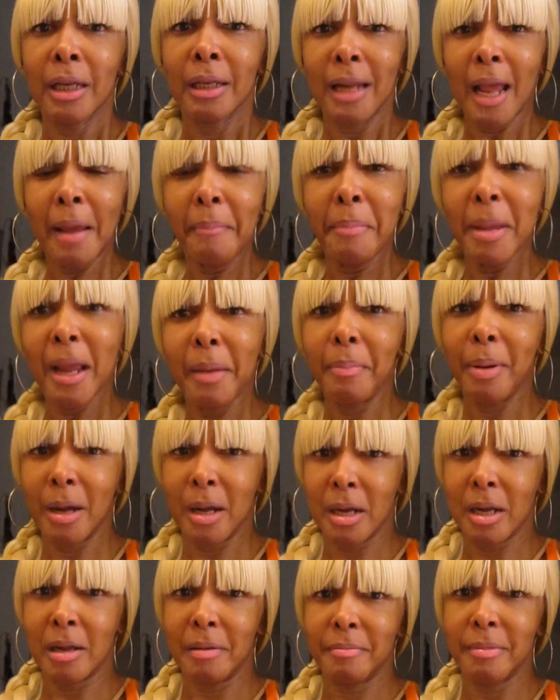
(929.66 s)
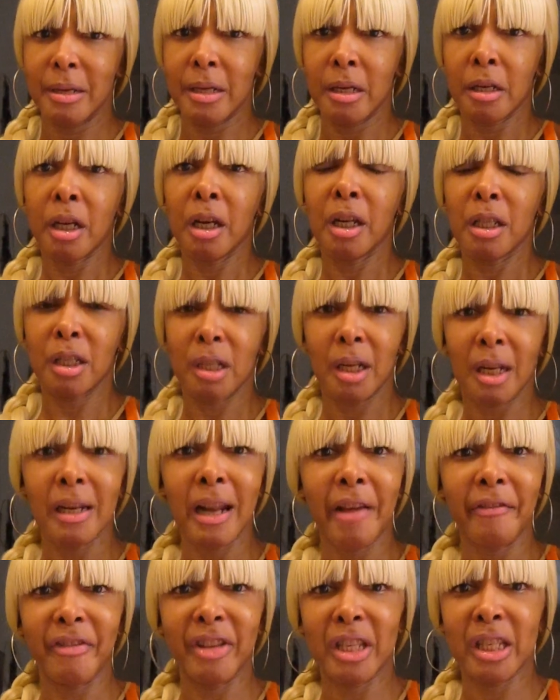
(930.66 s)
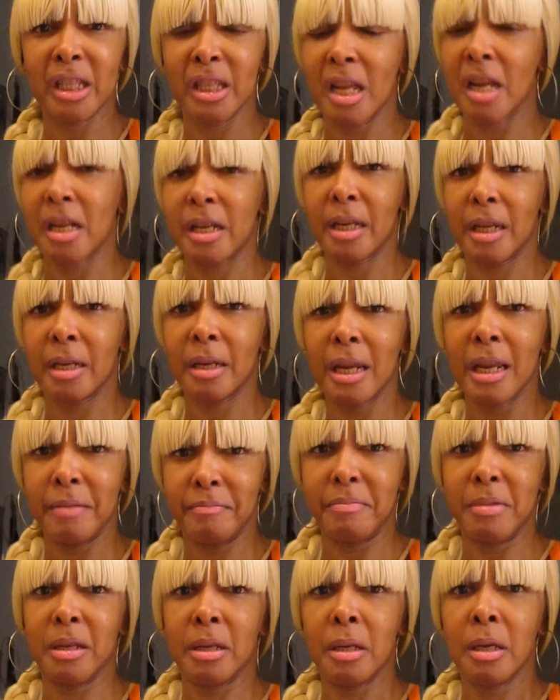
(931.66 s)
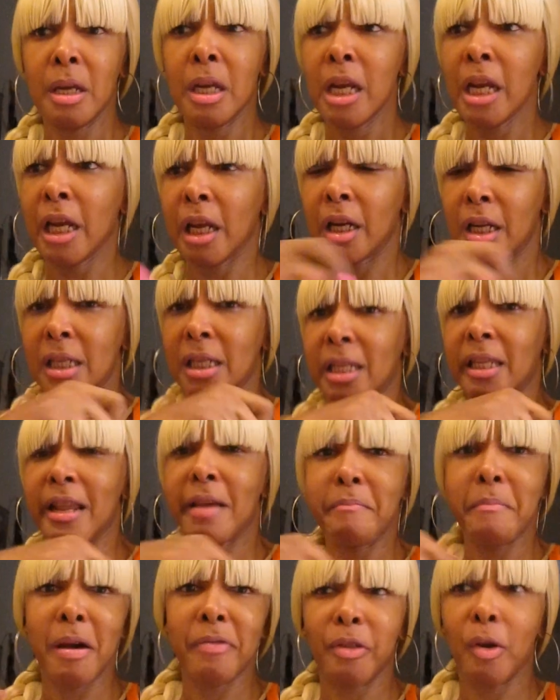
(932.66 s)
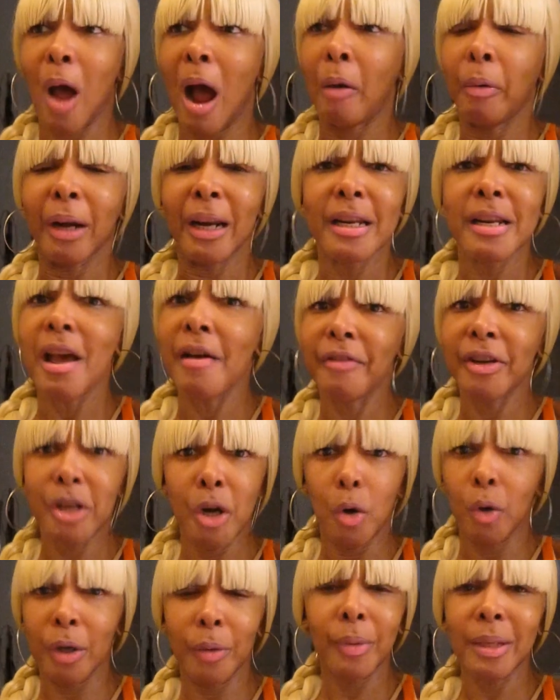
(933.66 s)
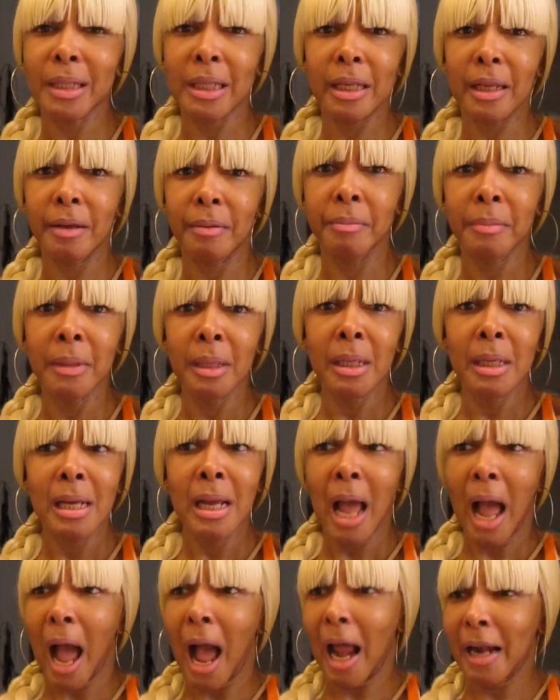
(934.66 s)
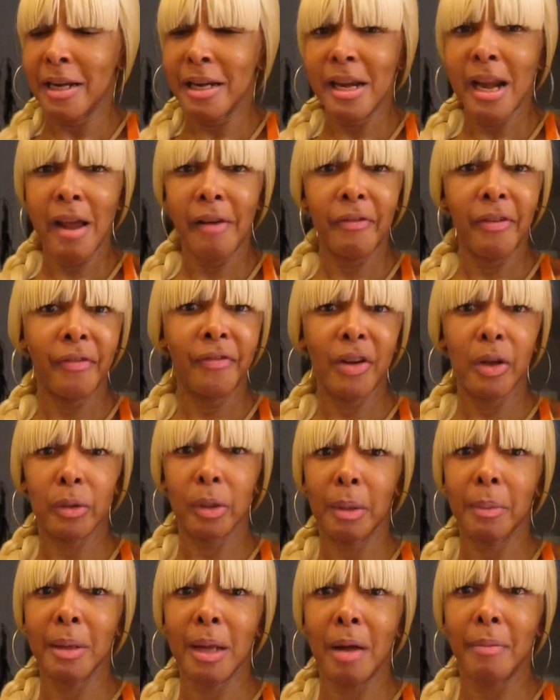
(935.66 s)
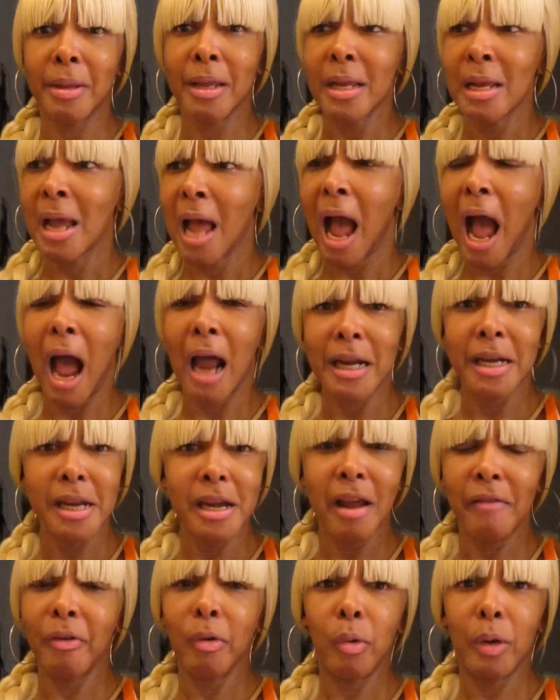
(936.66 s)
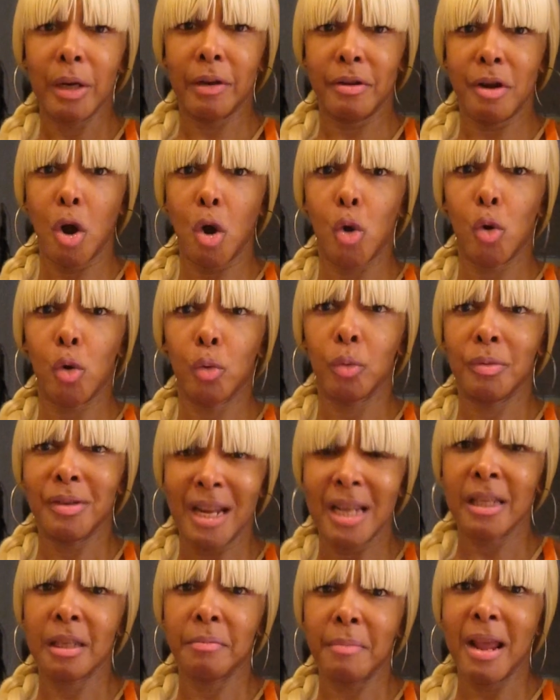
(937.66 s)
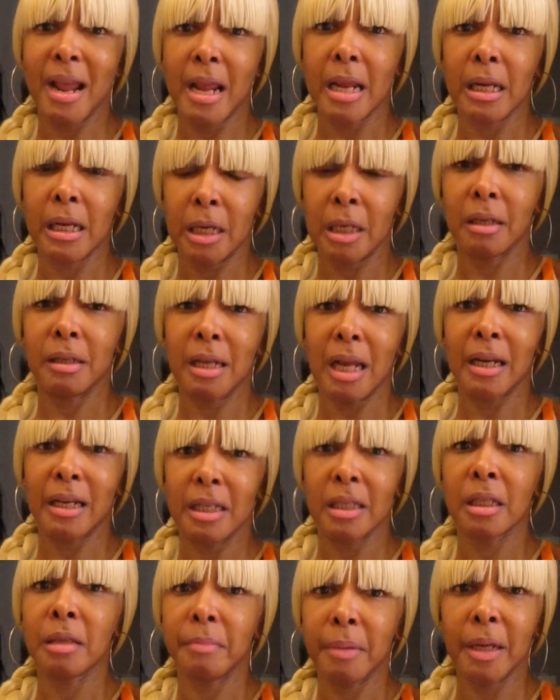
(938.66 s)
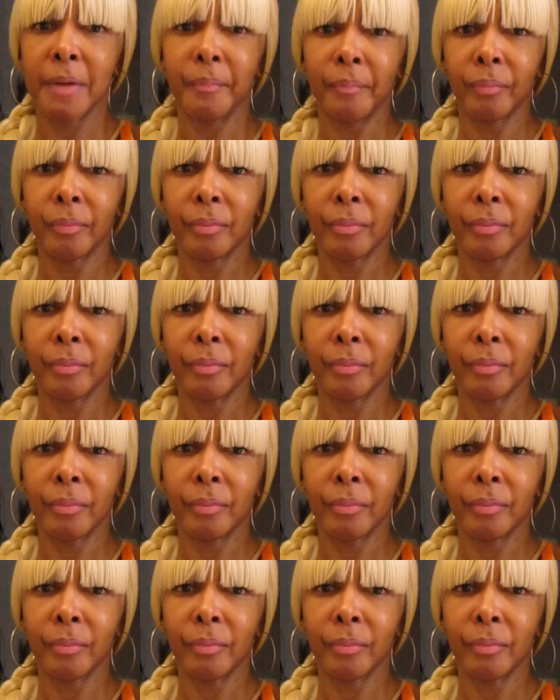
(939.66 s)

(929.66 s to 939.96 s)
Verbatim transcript: that man behind me could have took a knife and stuck it in me. He could have slit my throat. I would have never known it was him. I never felt it coming. I never would have known this man could have done it to me.